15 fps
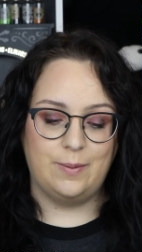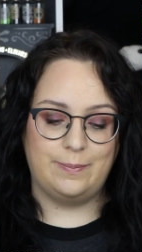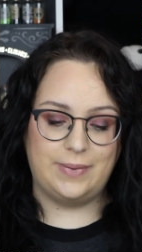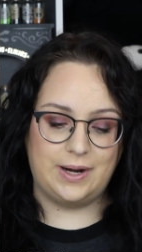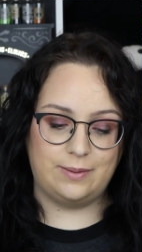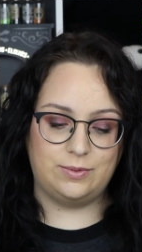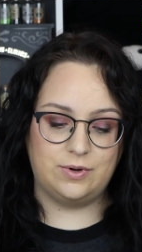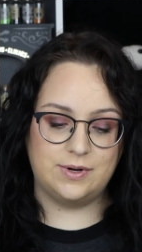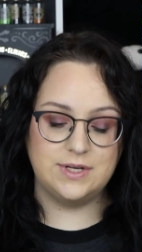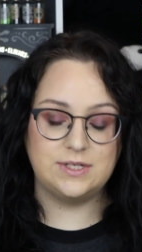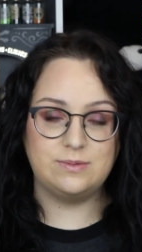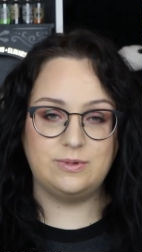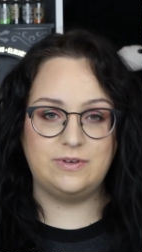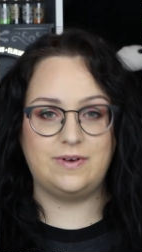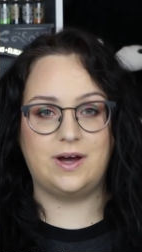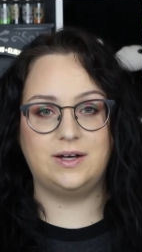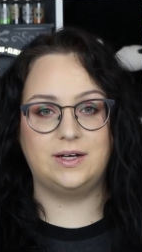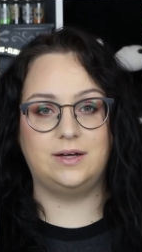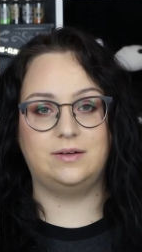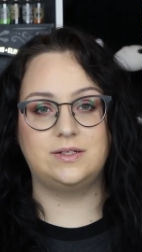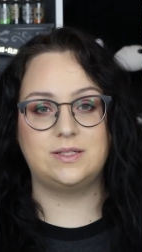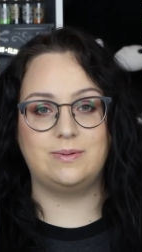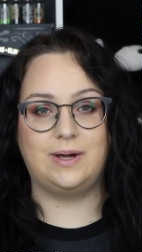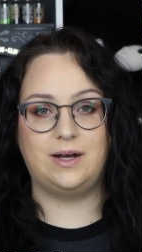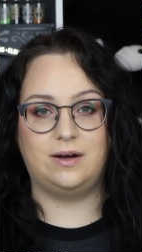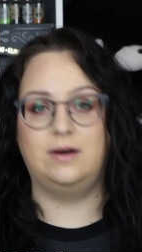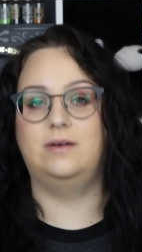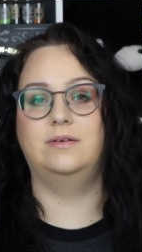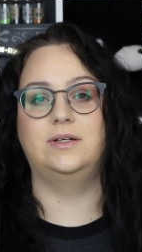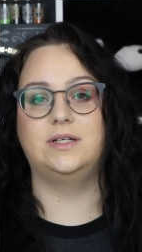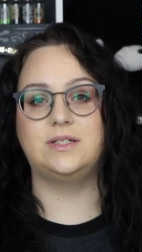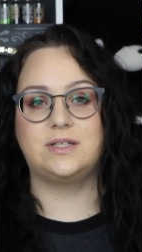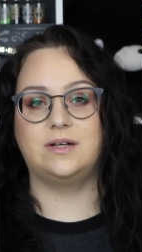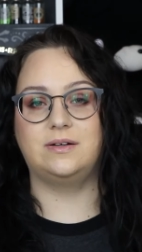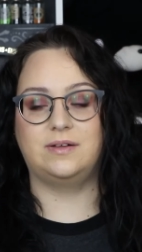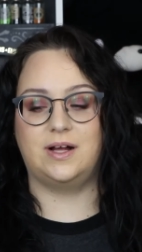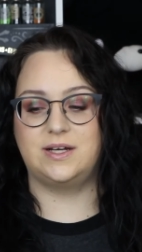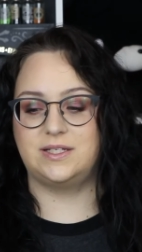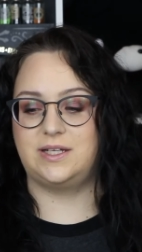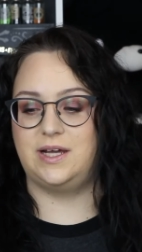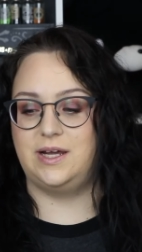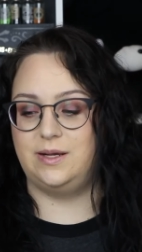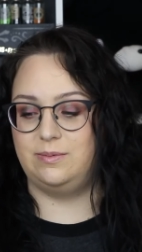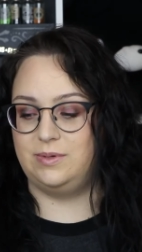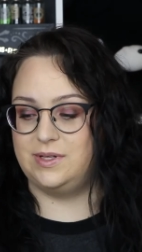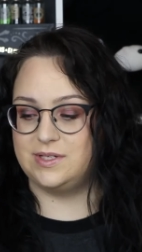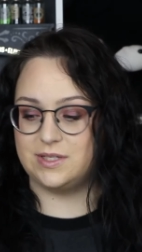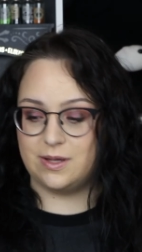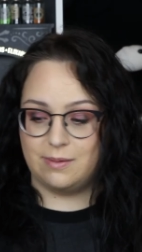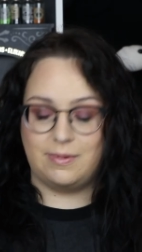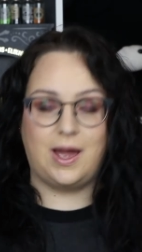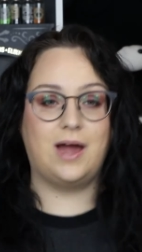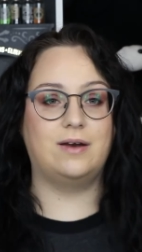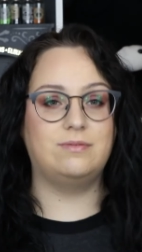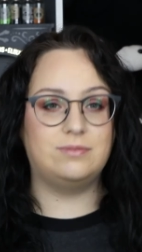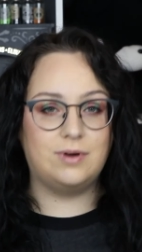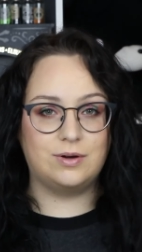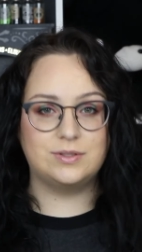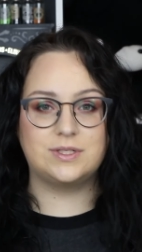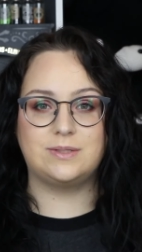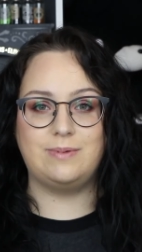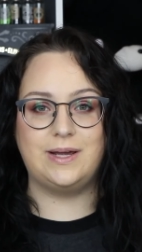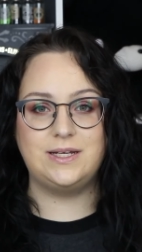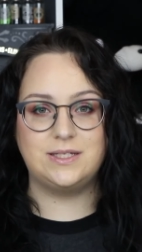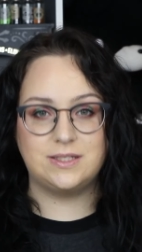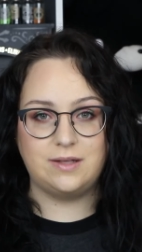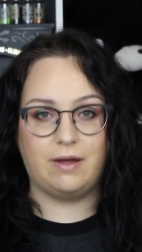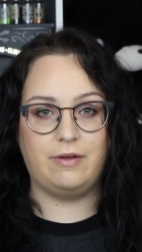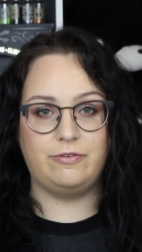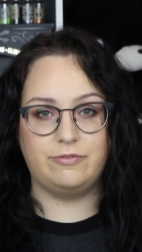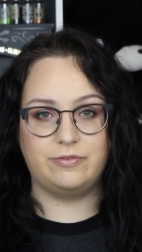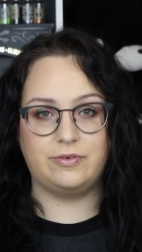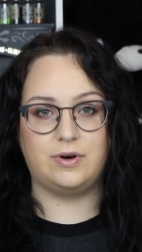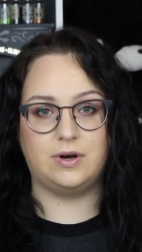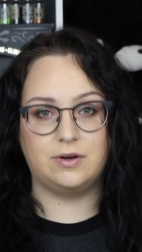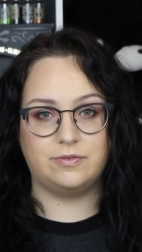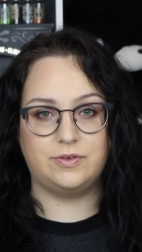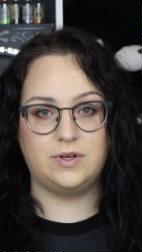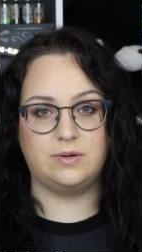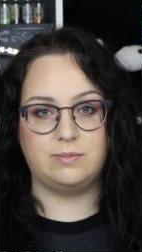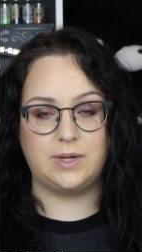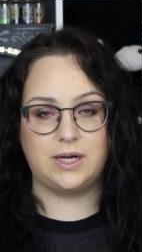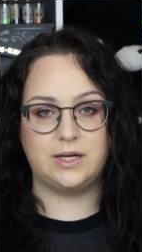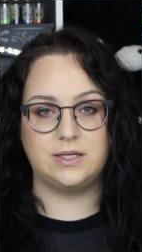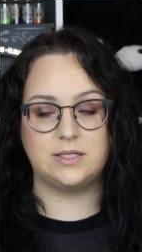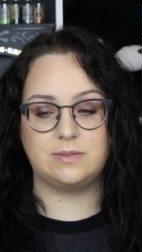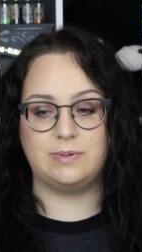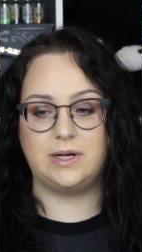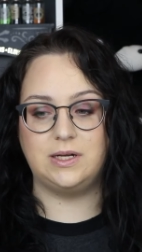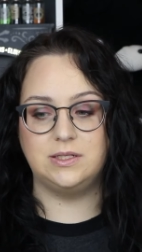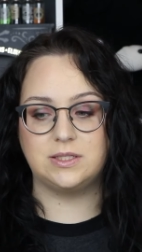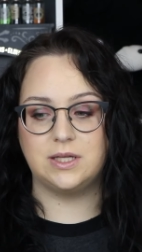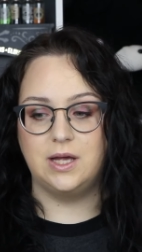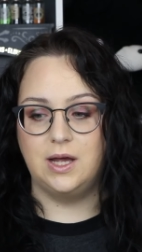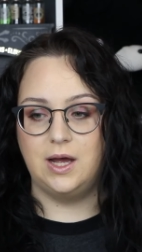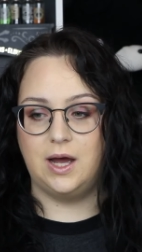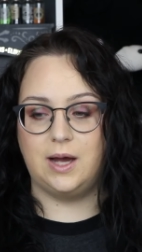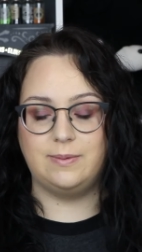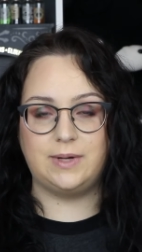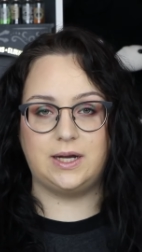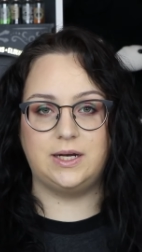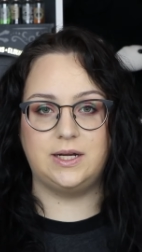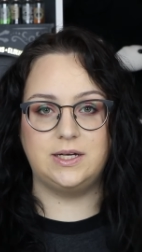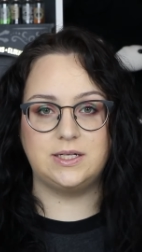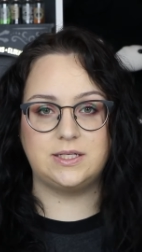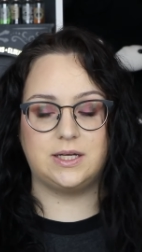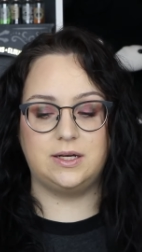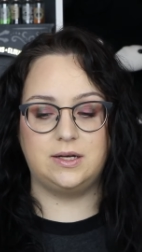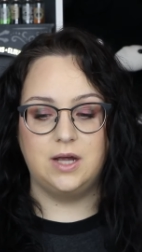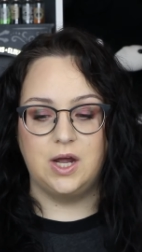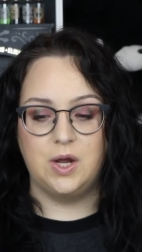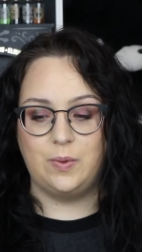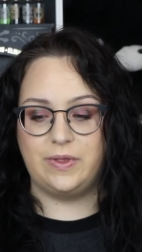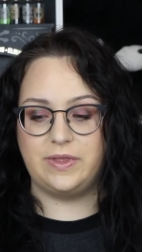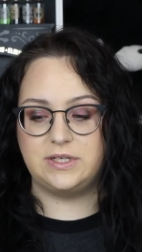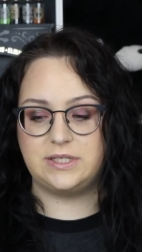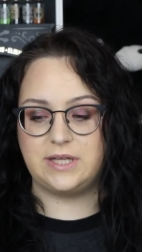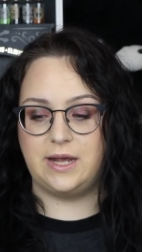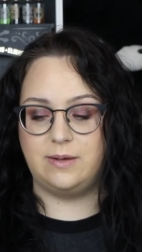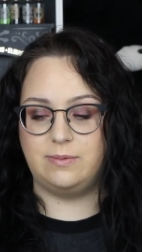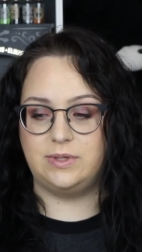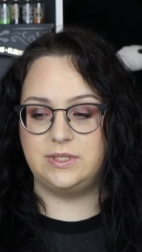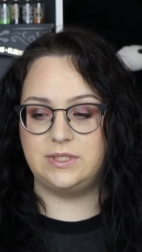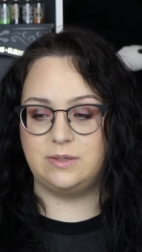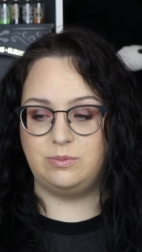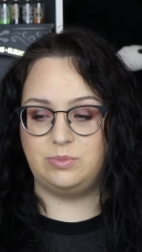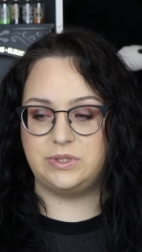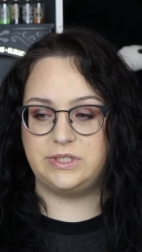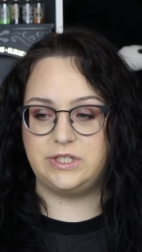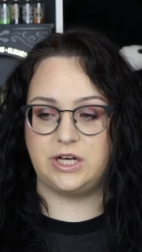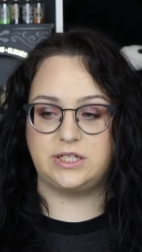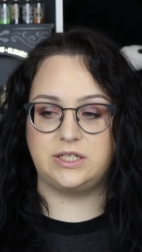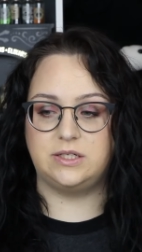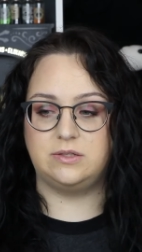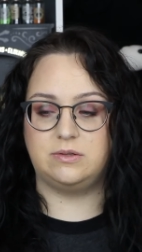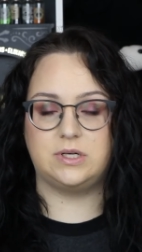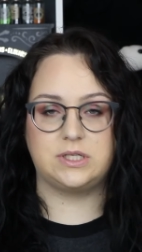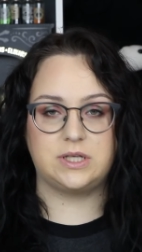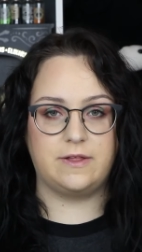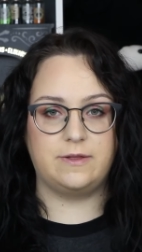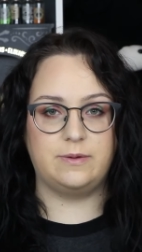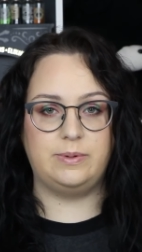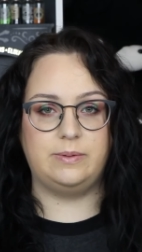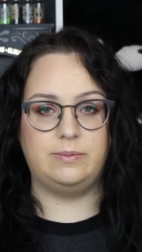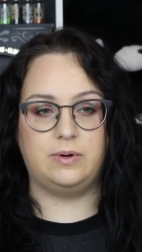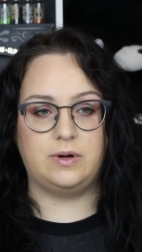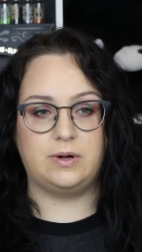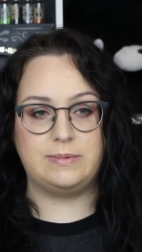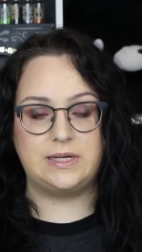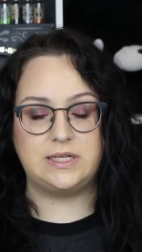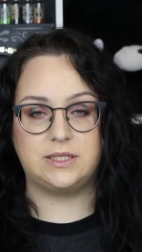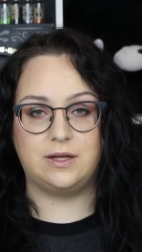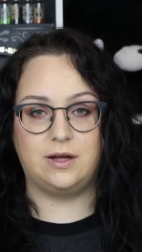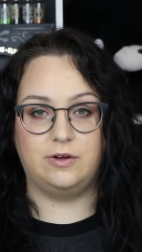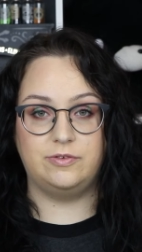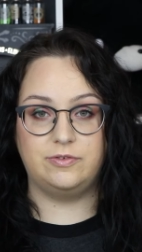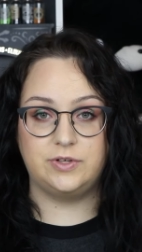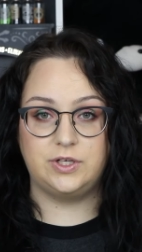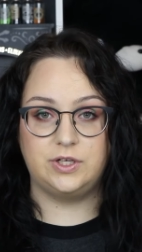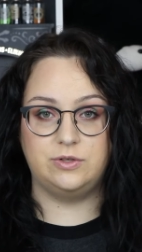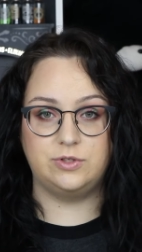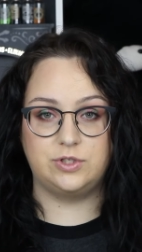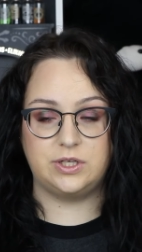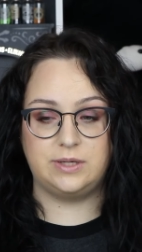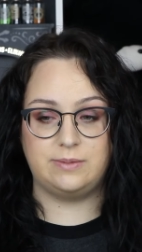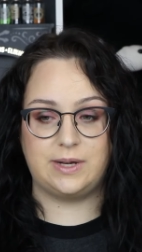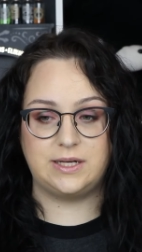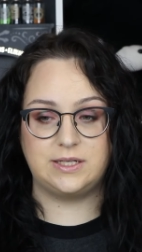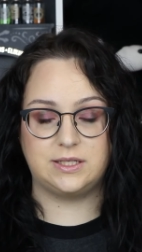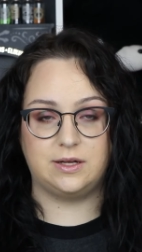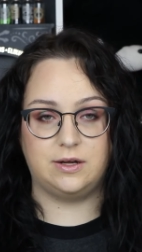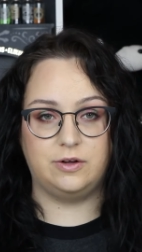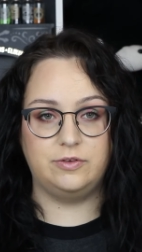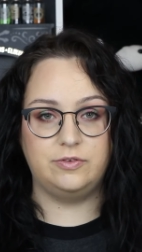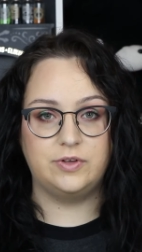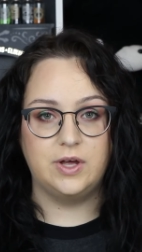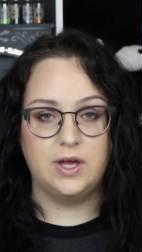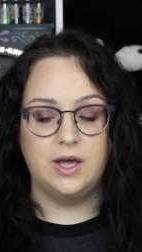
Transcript: But I'm going to move on now to my own internalized ableism and roast myself for a few minutes, because I'm not innocent. Whether it's ableism projected towards other people or myself, usually myself,